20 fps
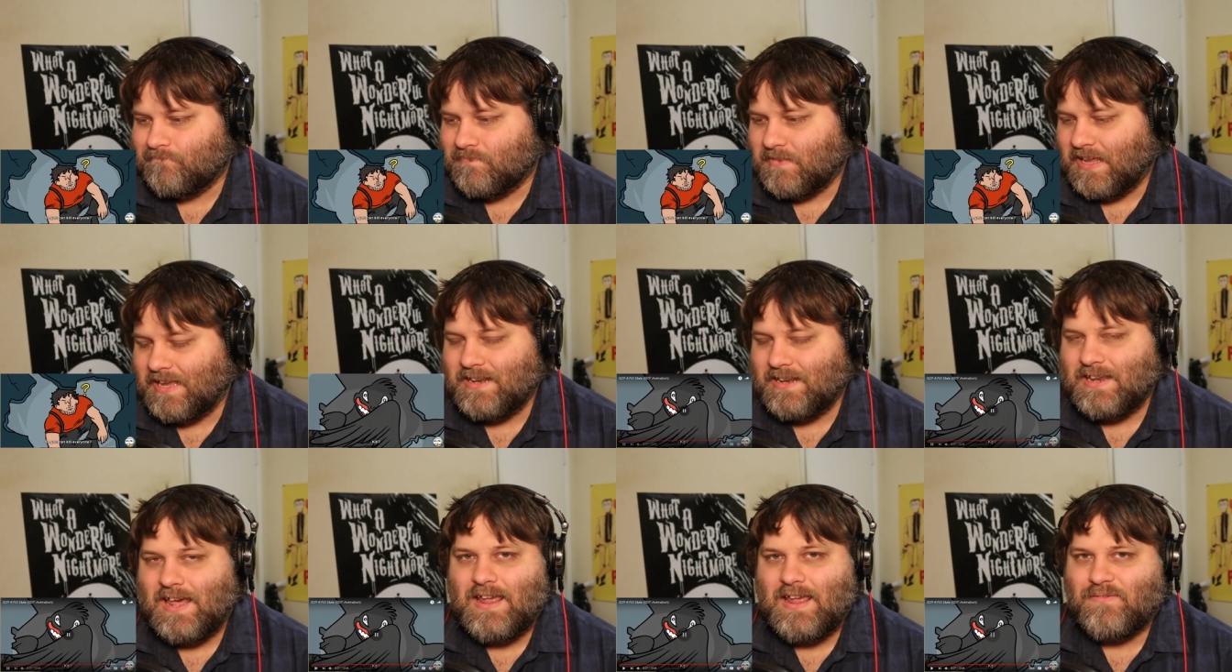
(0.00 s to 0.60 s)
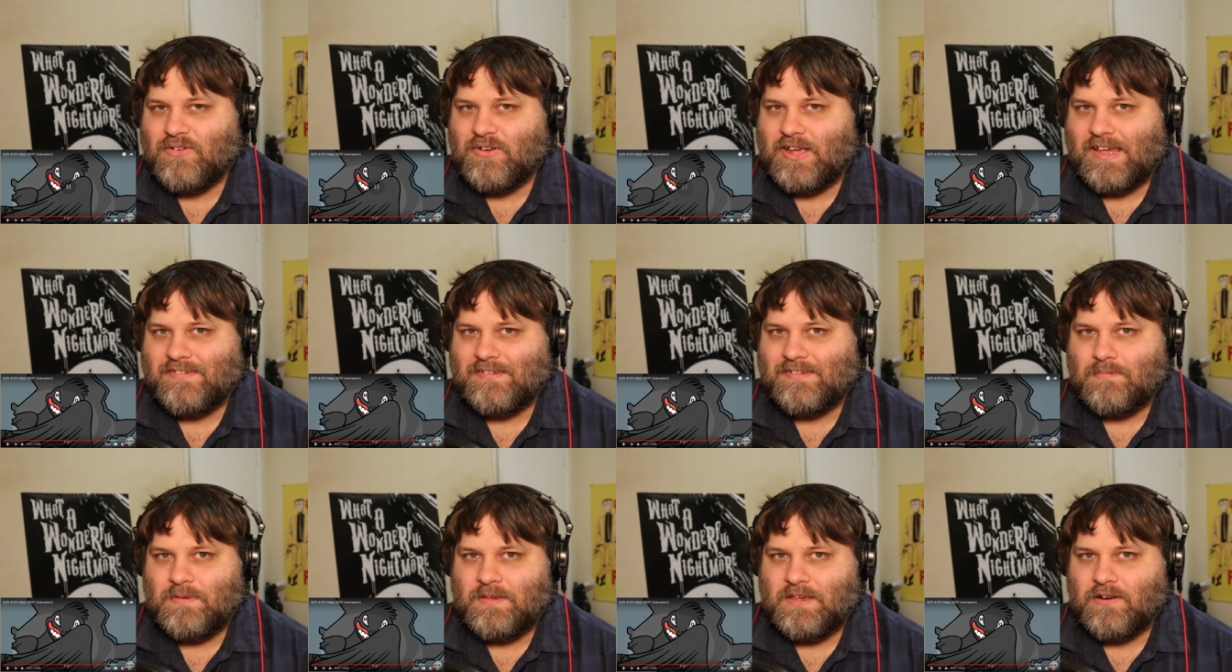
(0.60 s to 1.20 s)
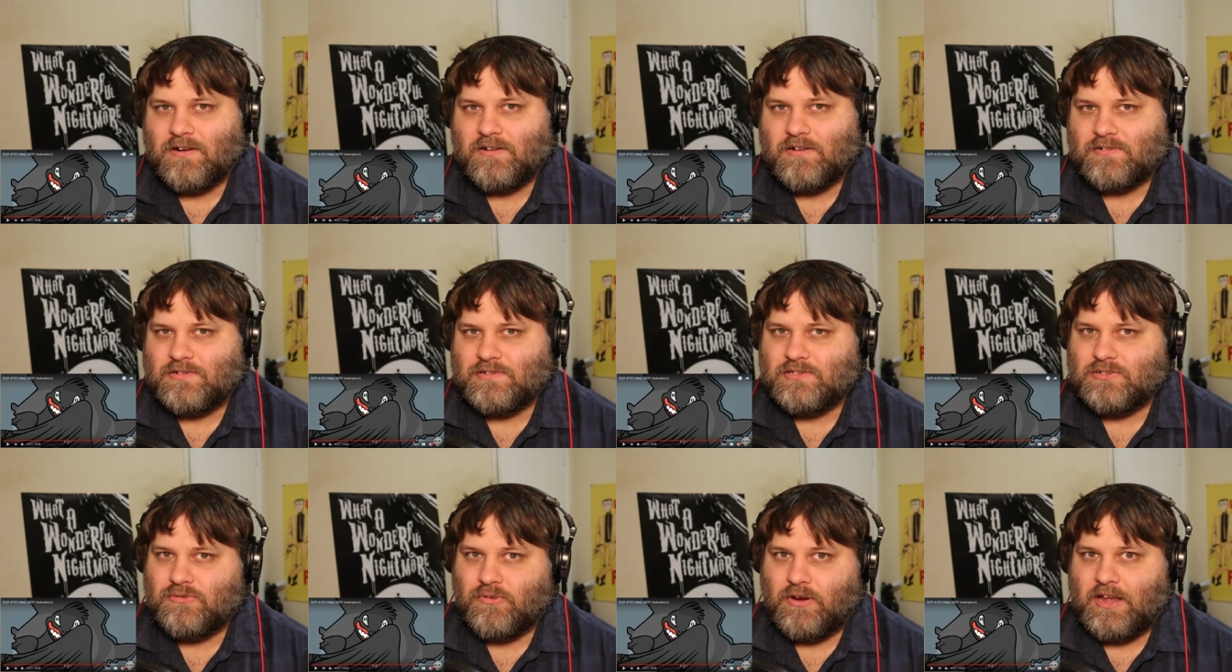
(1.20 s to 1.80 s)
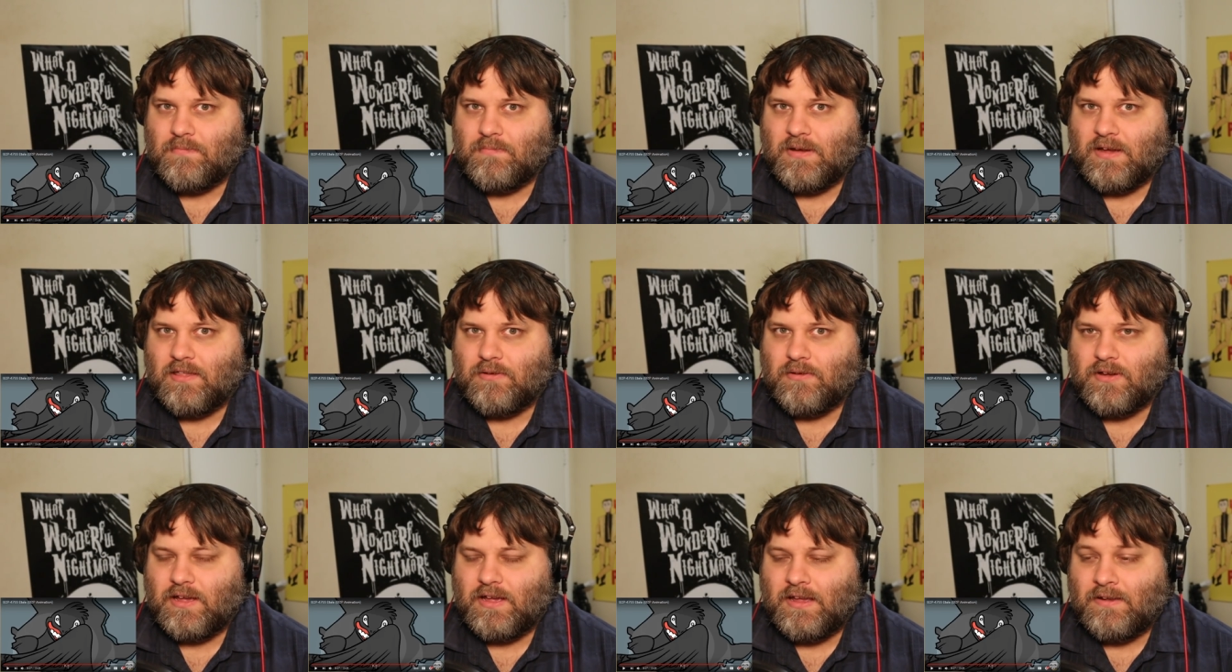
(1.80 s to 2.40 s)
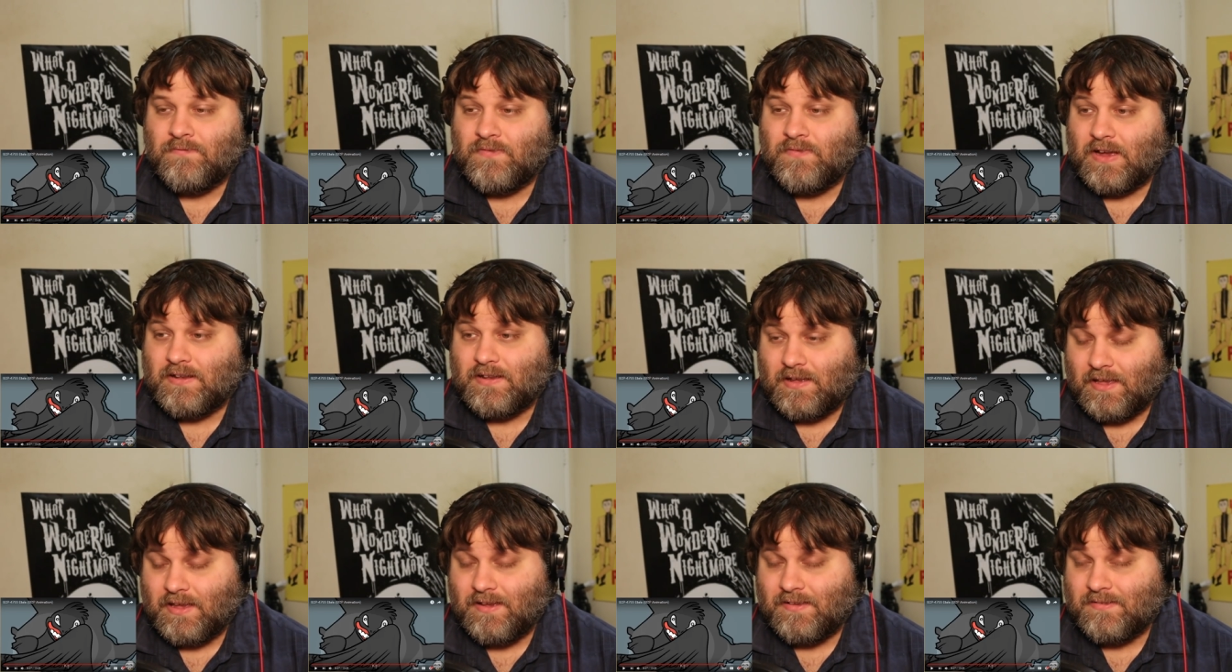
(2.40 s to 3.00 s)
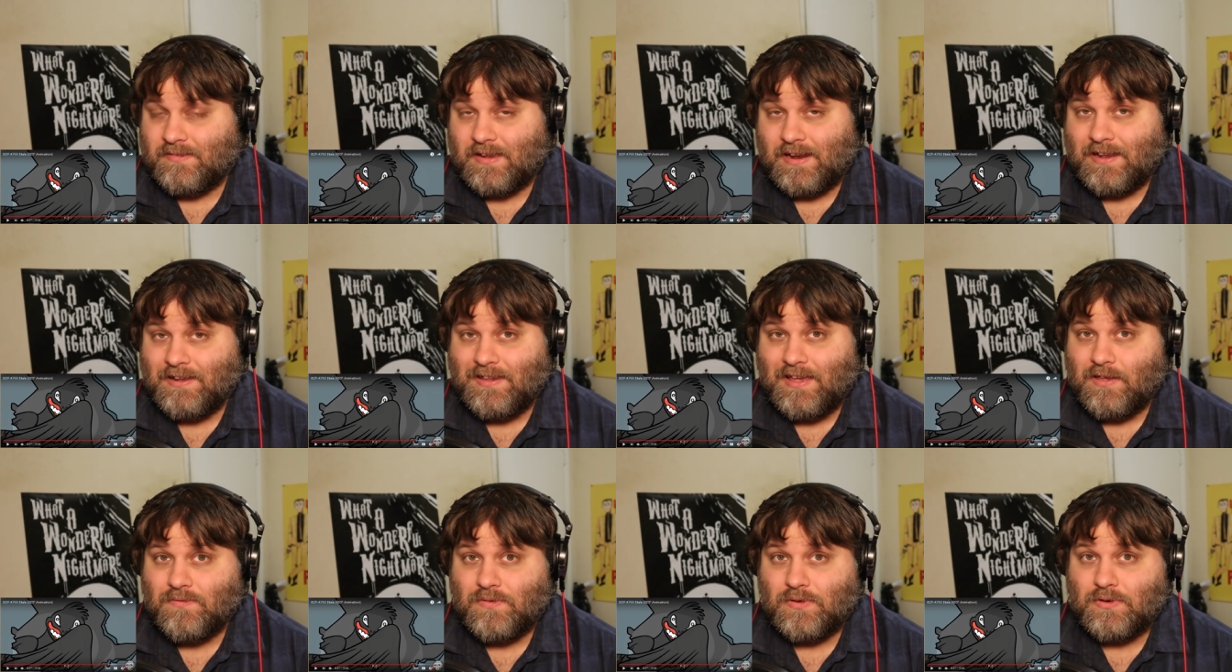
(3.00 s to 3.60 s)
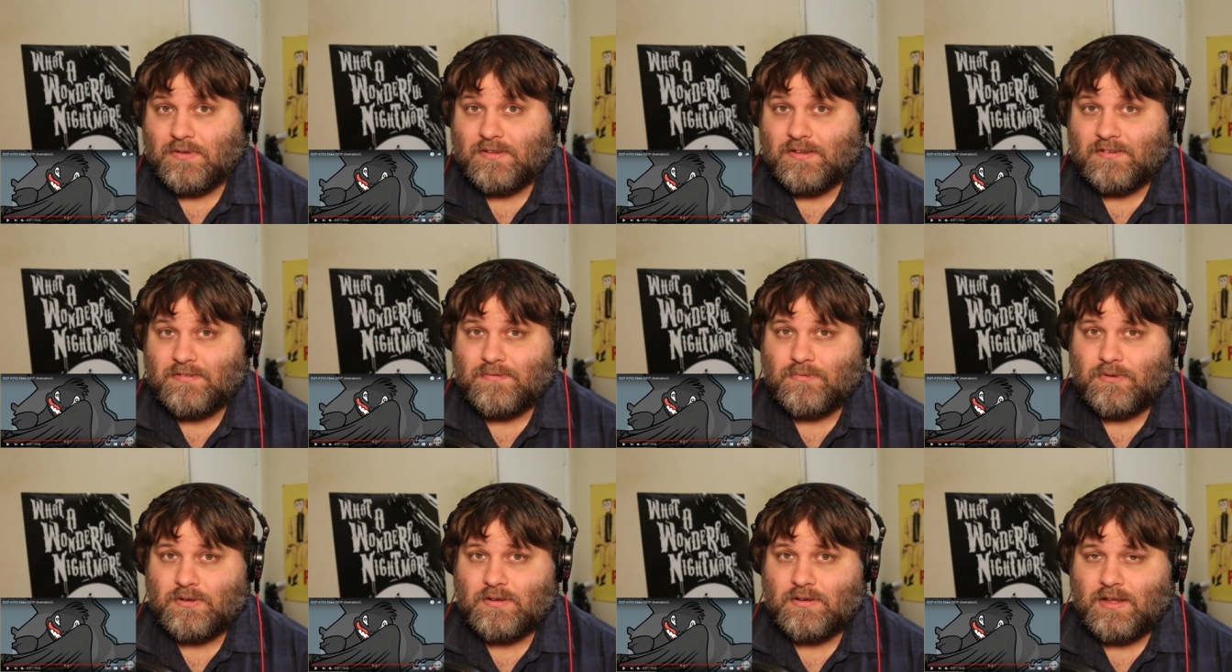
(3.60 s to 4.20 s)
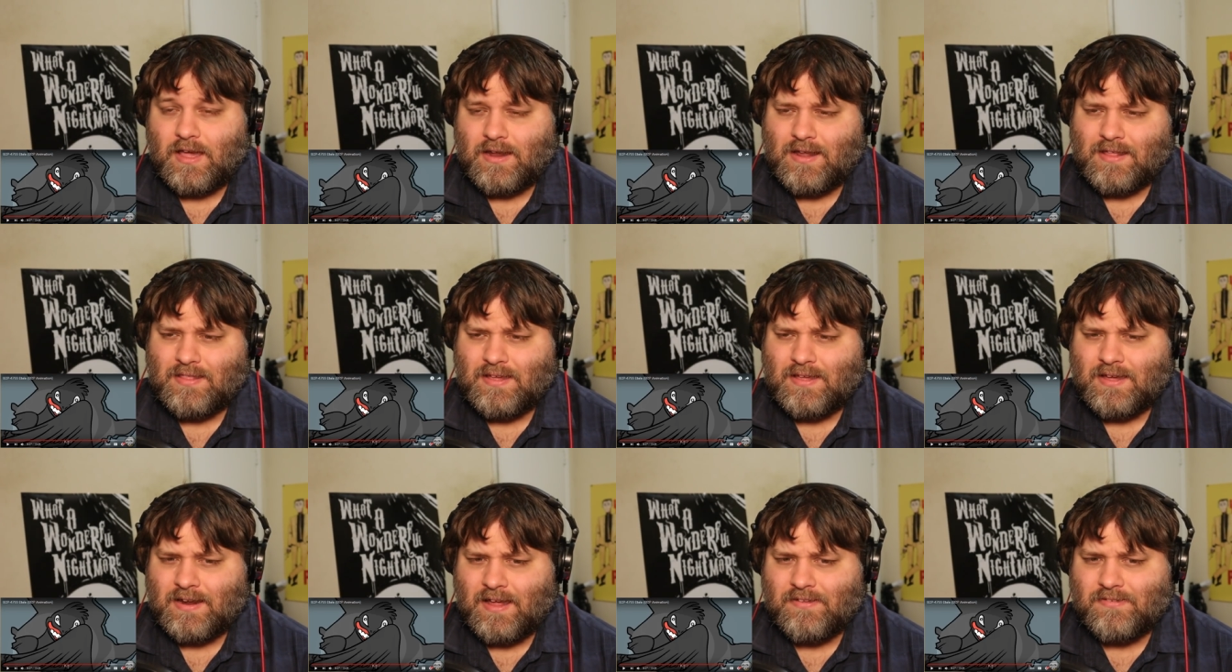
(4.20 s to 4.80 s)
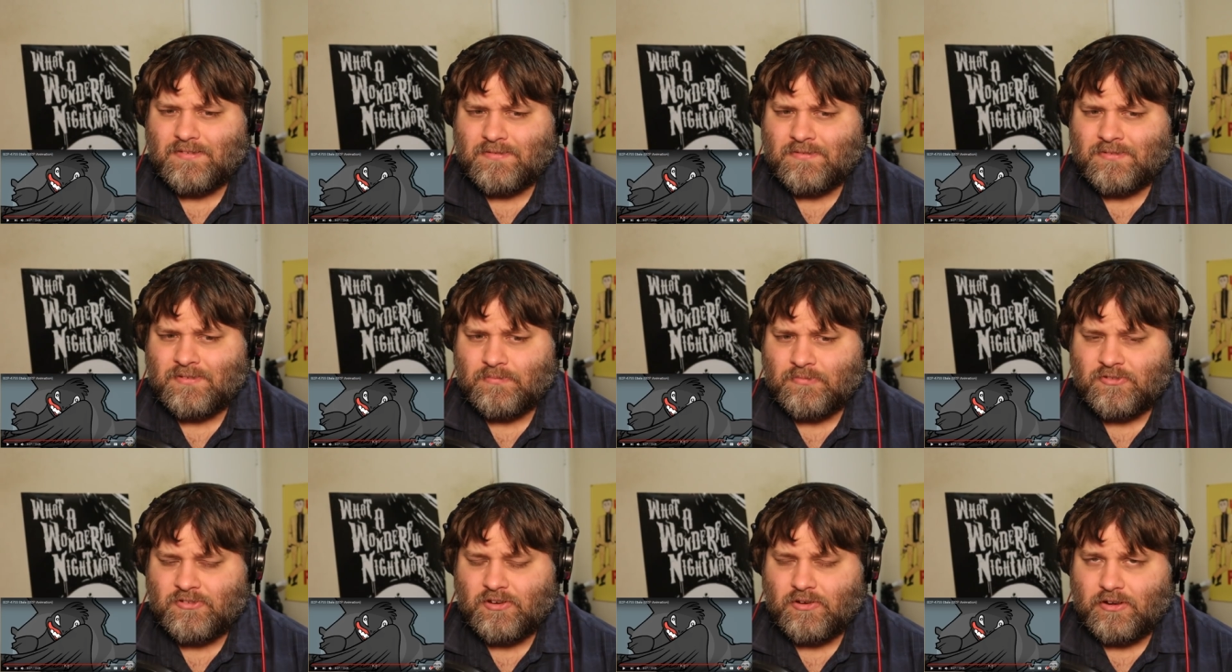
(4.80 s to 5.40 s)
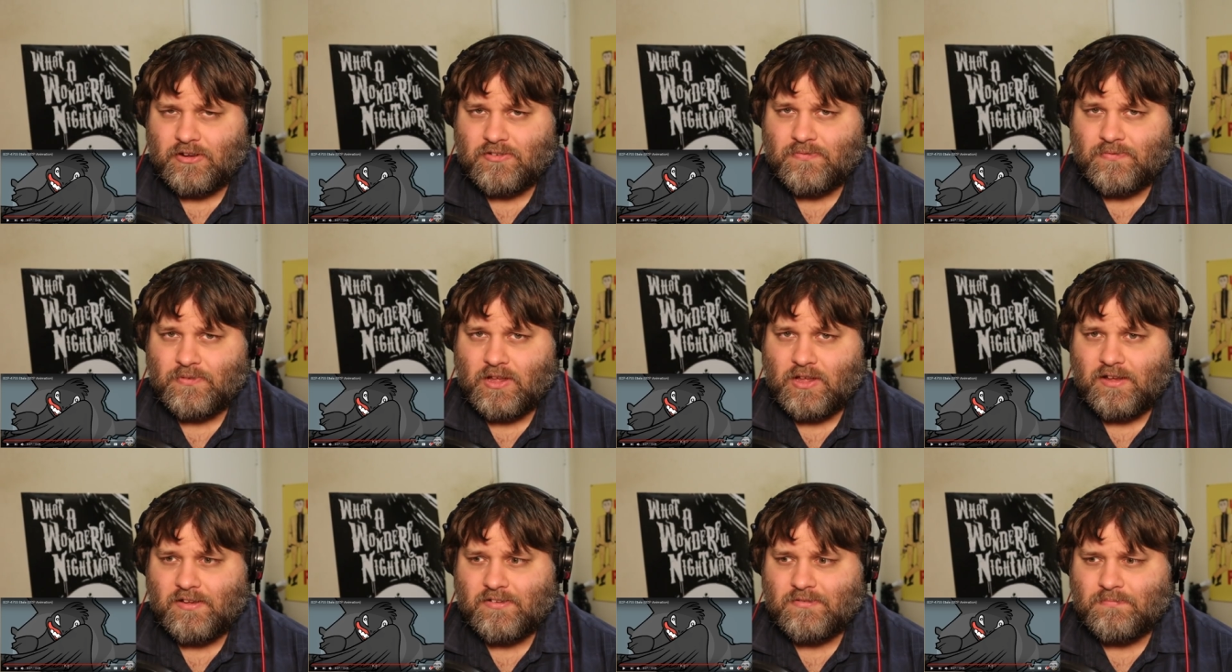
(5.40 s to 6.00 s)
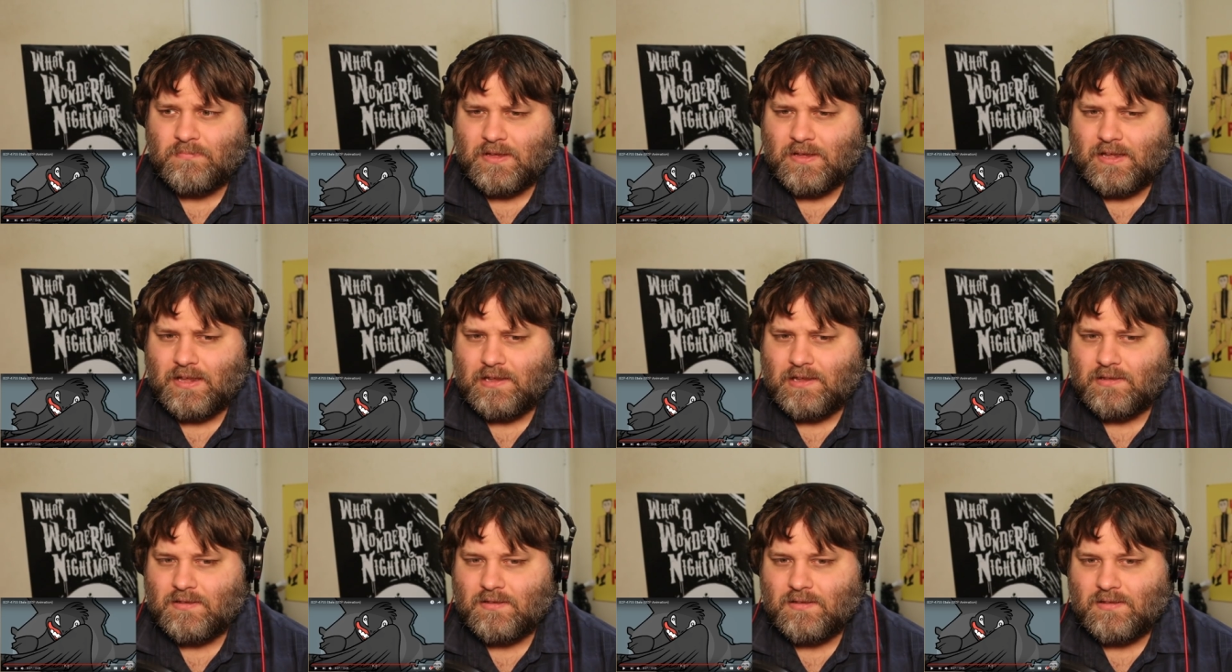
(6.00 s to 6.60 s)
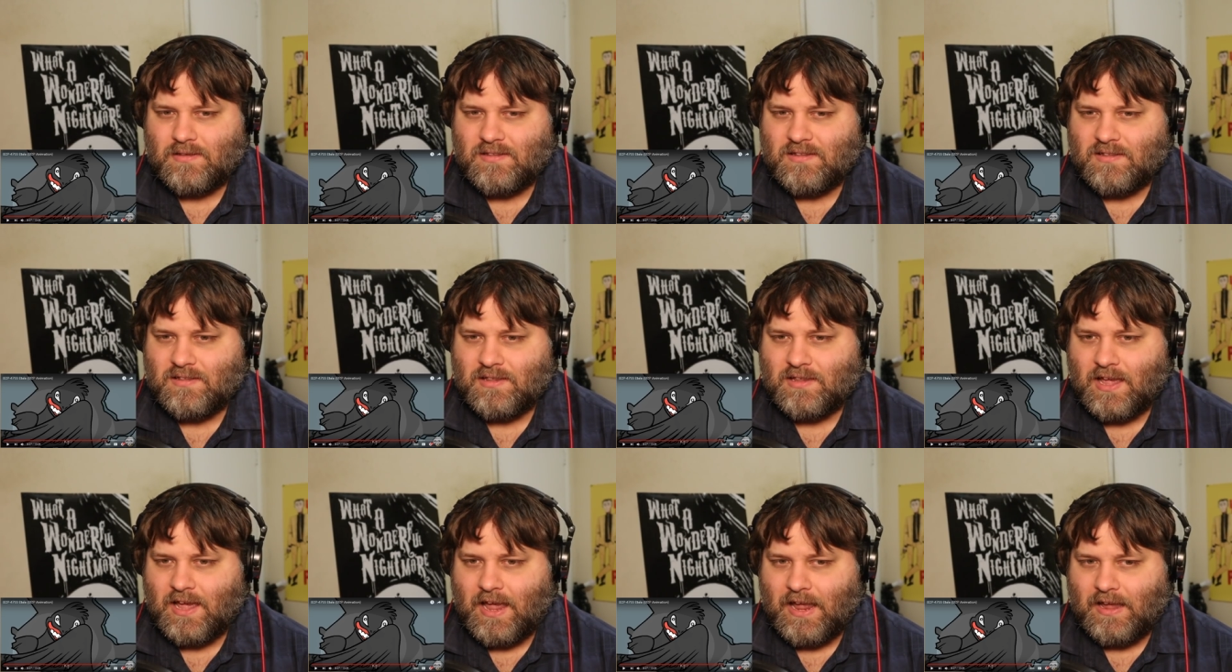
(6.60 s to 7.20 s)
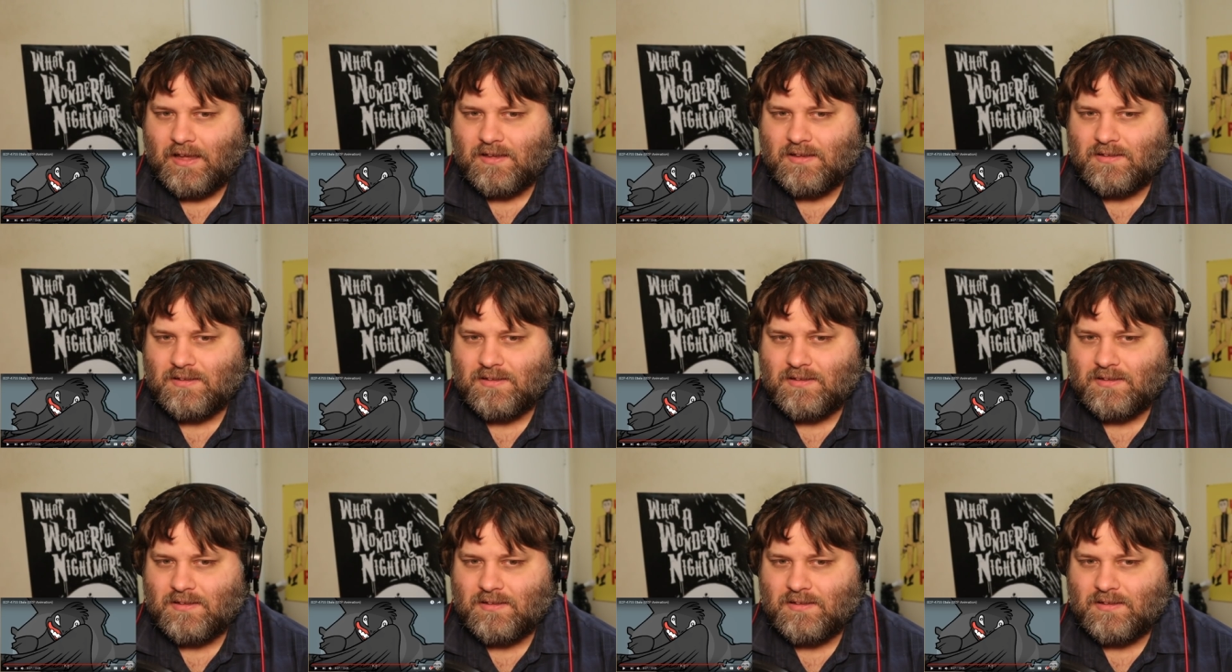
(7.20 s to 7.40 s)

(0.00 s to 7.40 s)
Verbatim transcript: Like, not every SCP article is great, by the way. In fact, I, like I said, I downloaded this one, and I think it has some serious flaws, but, like,